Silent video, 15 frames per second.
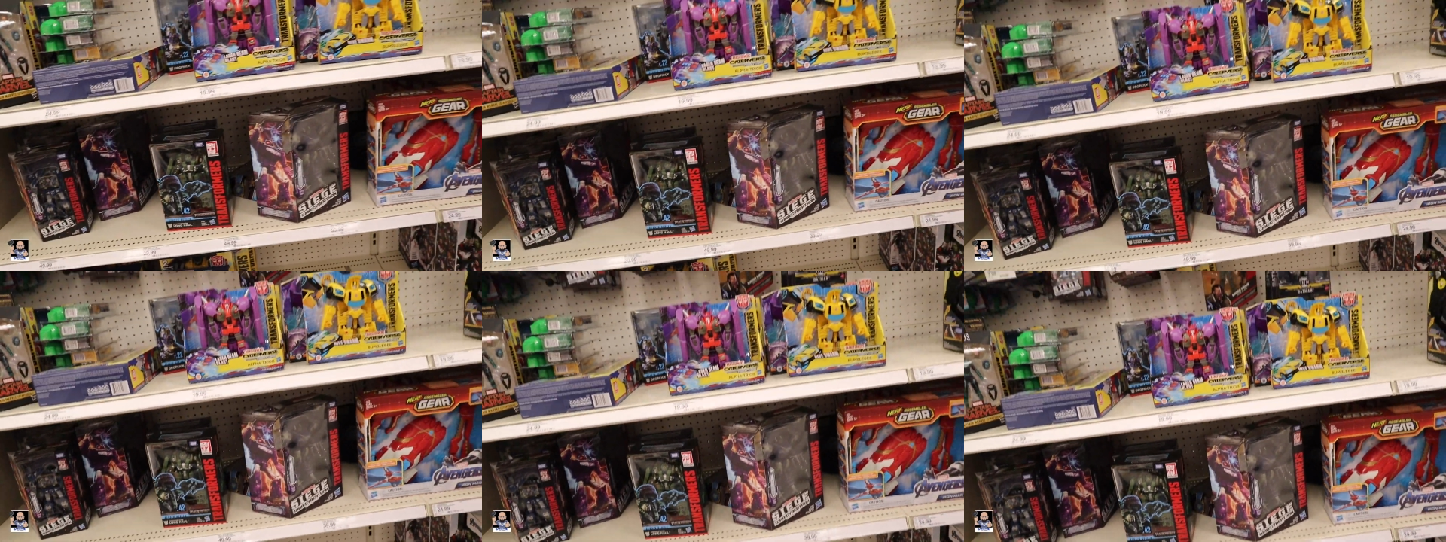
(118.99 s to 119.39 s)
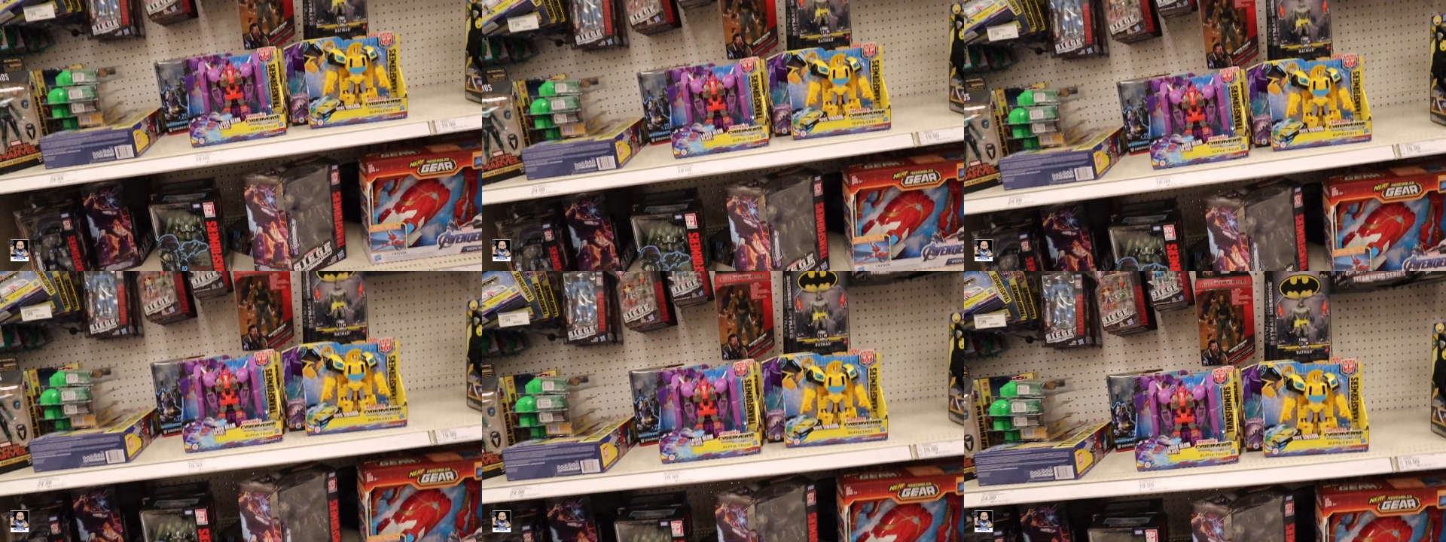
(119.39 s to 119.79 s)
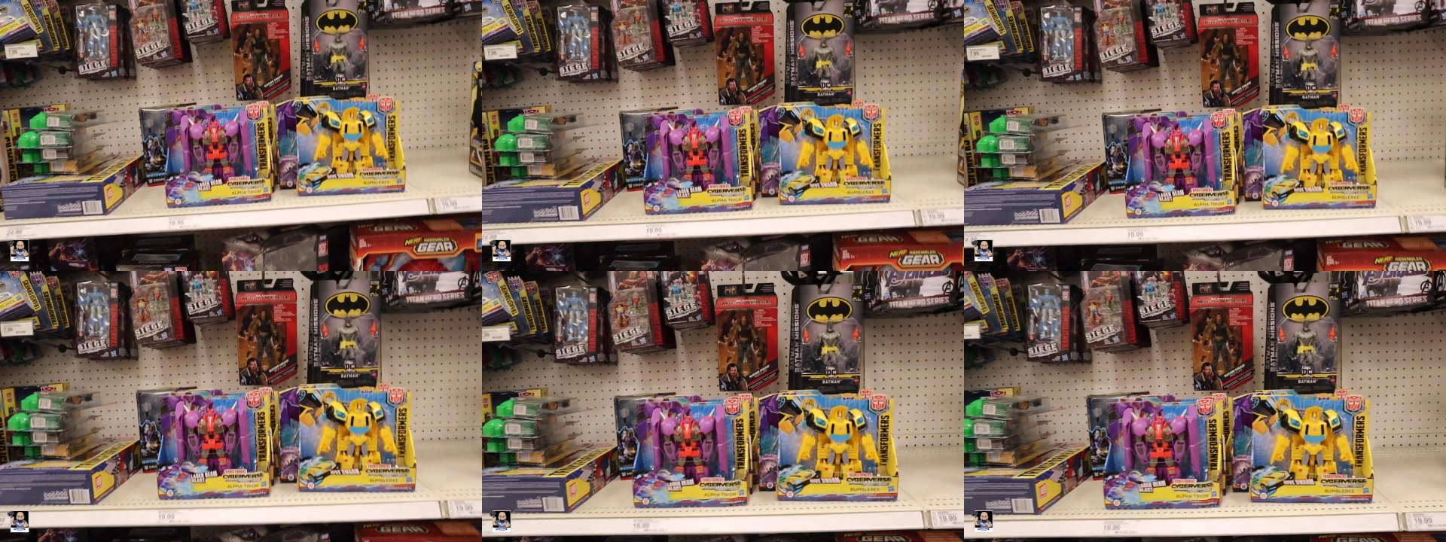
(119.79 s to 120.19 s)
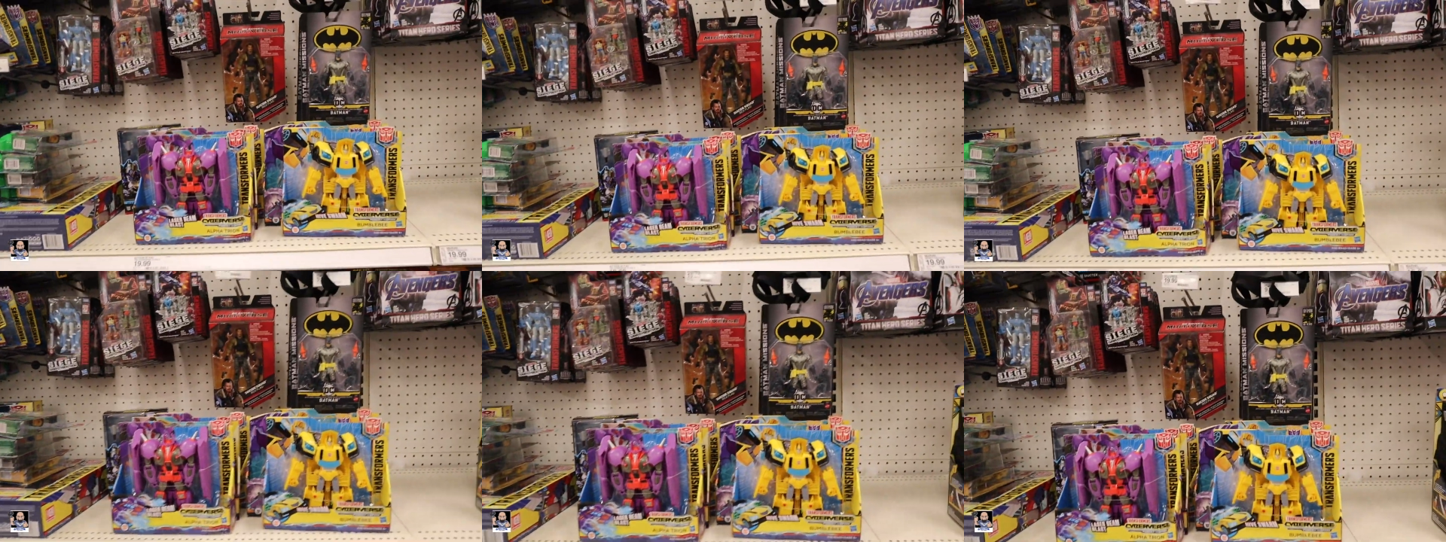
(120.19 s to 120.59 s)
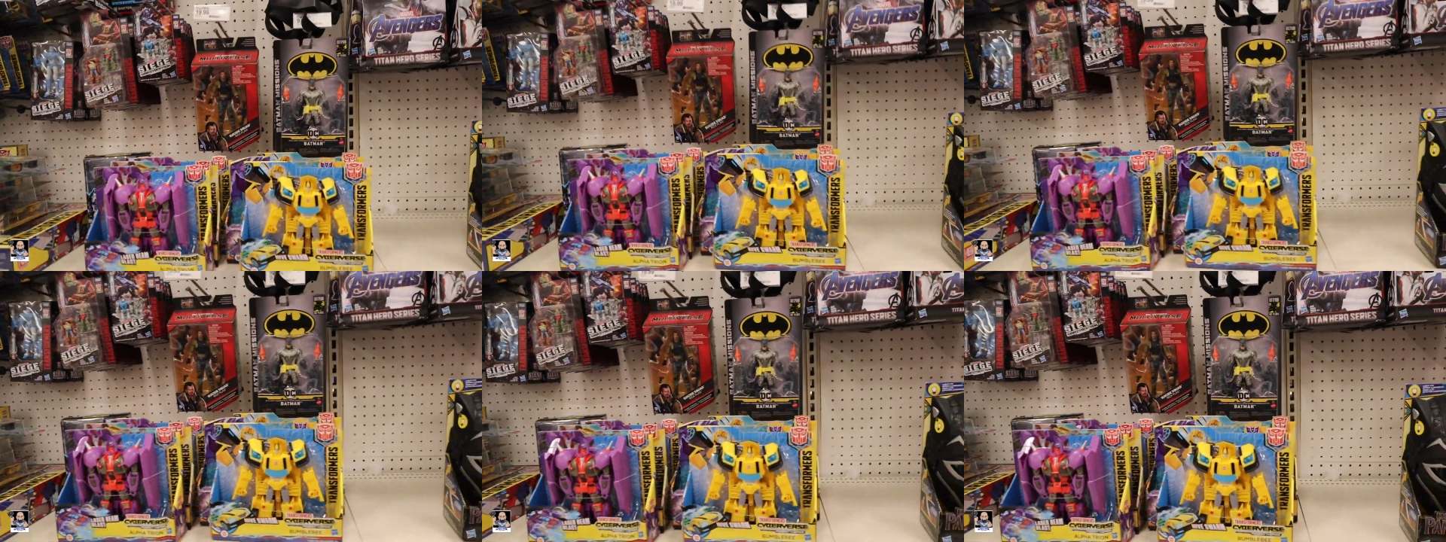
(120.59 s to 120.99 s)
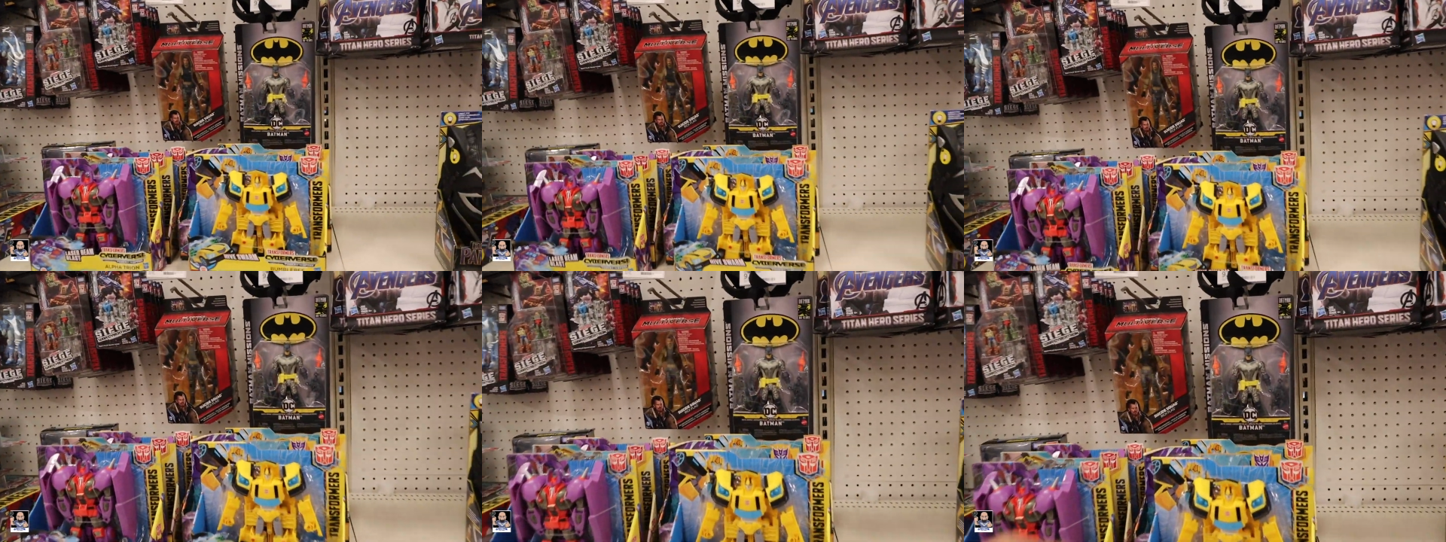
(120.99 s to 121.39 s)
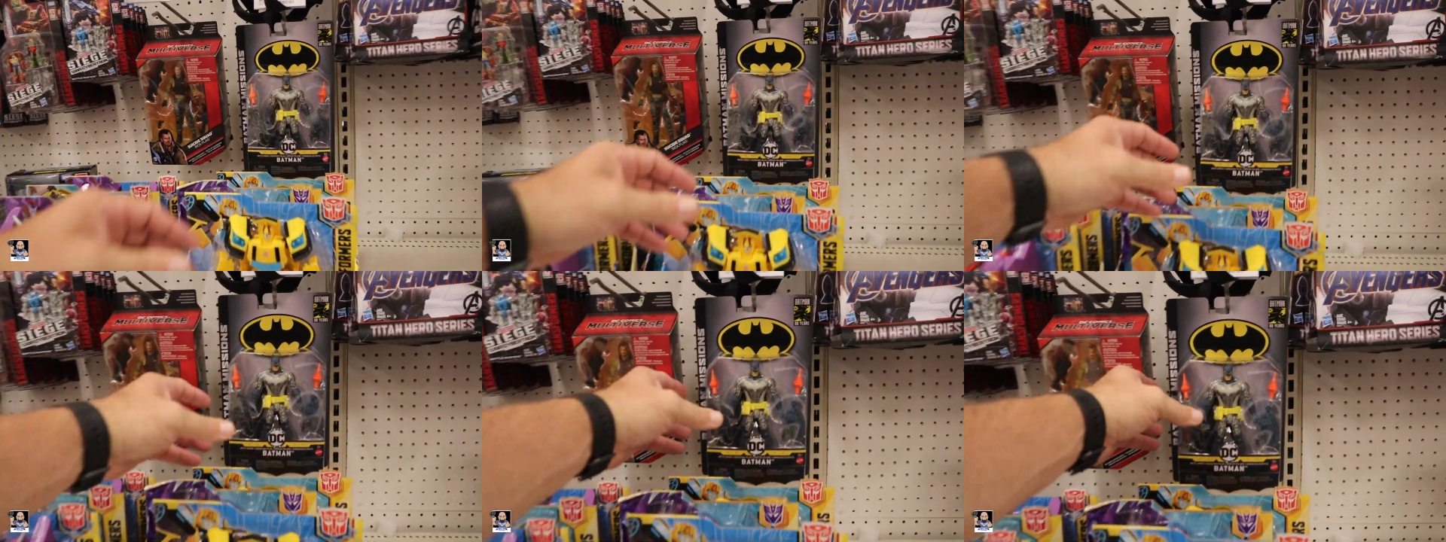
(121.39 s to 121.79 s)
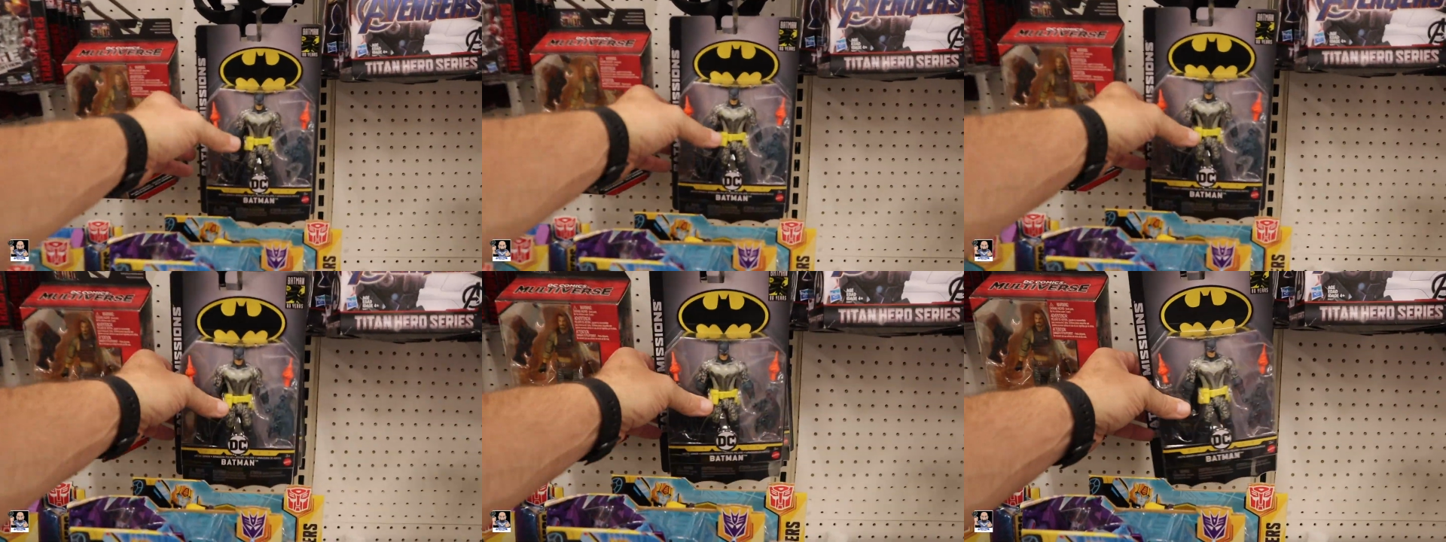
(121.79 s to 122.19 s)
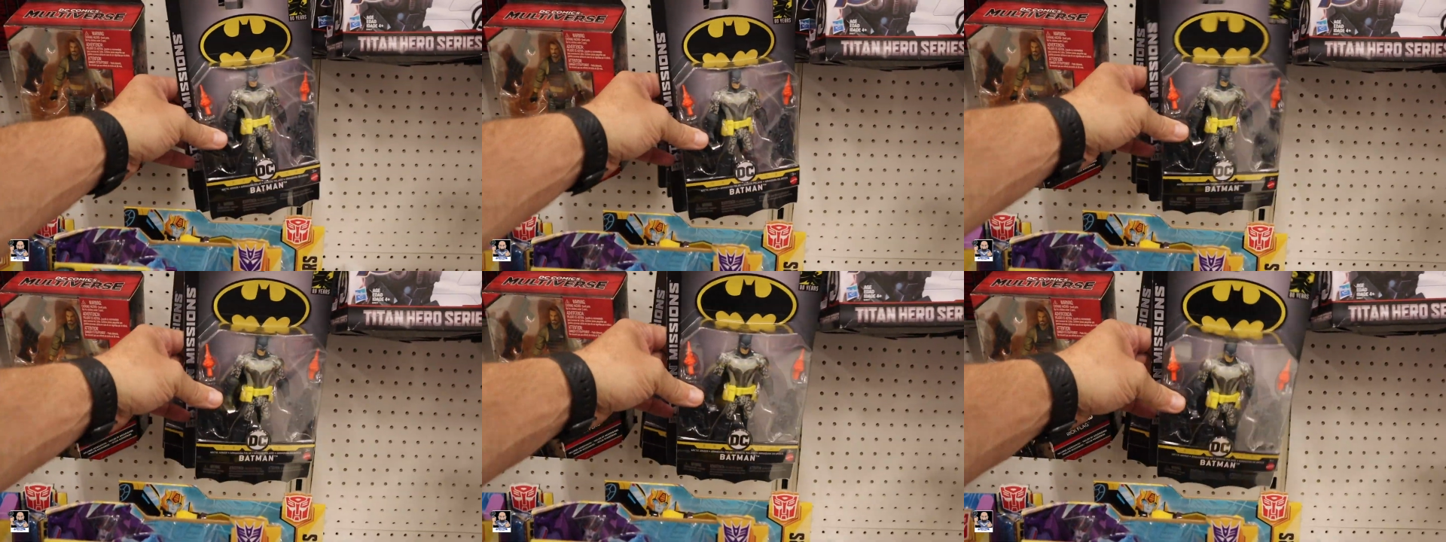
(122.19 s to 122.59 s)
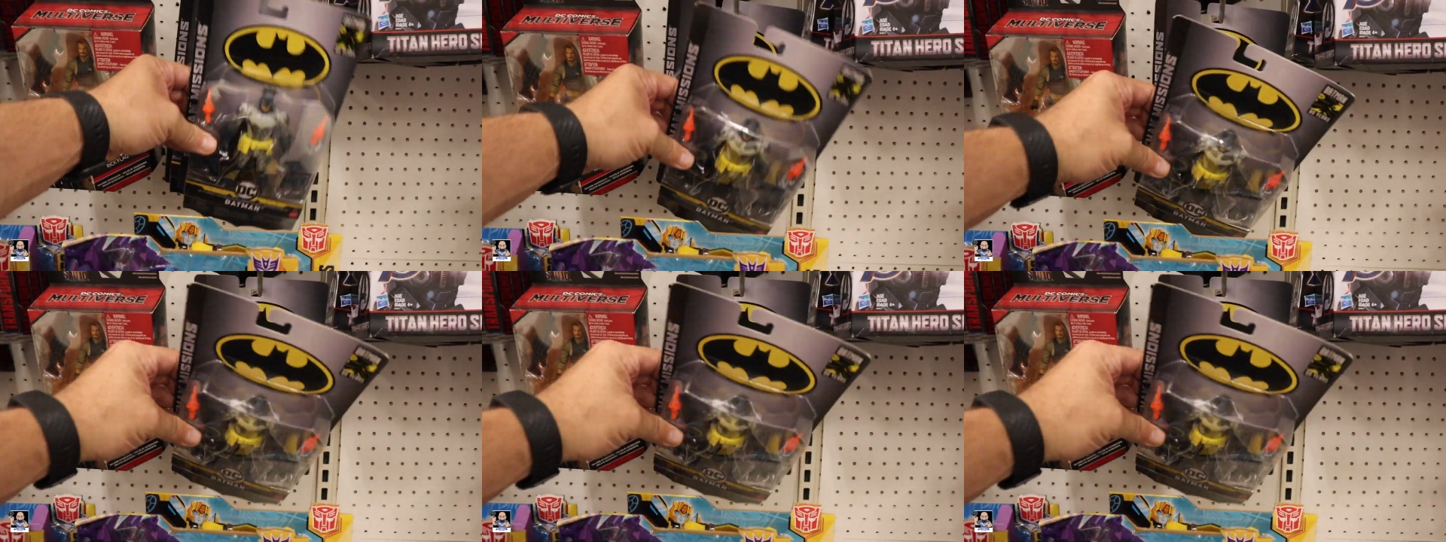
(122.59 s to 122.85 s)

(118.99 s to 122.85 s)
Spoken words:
(no speaker visible)